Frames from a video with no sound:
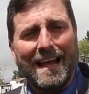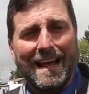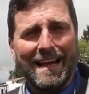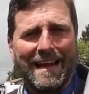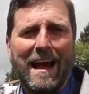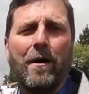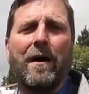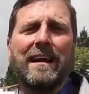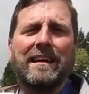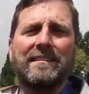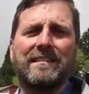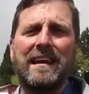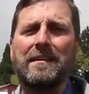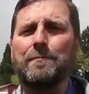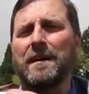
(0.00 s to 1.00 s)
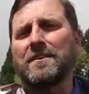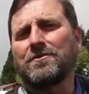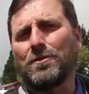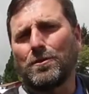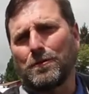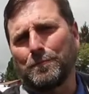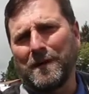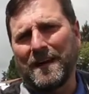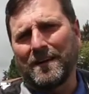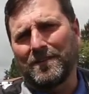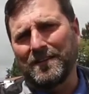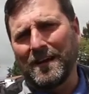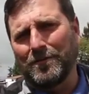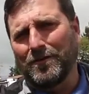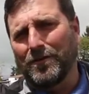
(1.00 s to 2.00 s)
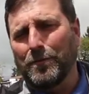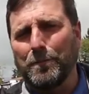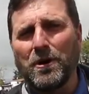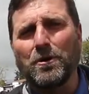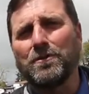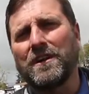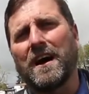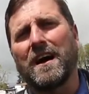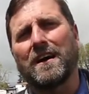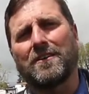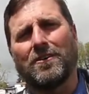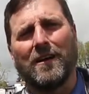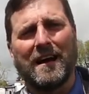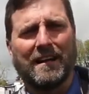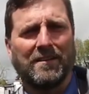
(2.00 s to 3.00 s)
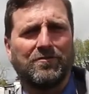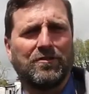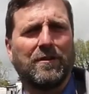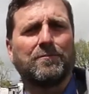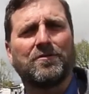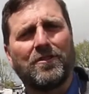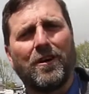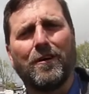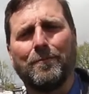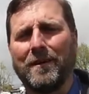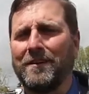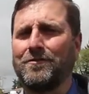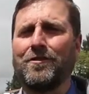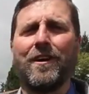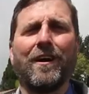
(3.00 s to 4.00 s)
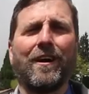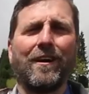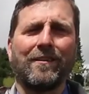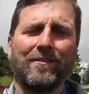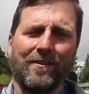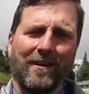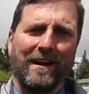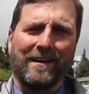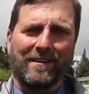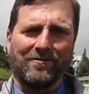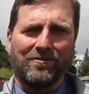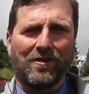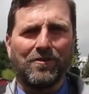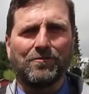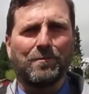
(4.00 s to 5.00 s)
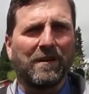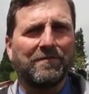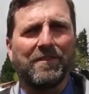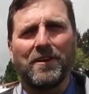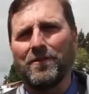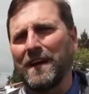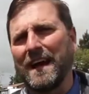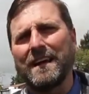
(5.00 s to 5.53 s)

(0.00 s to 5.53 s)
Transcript: And now I can take my solar panel down to the boat dock, or I can jumpstart my truck, or I can charge my phone.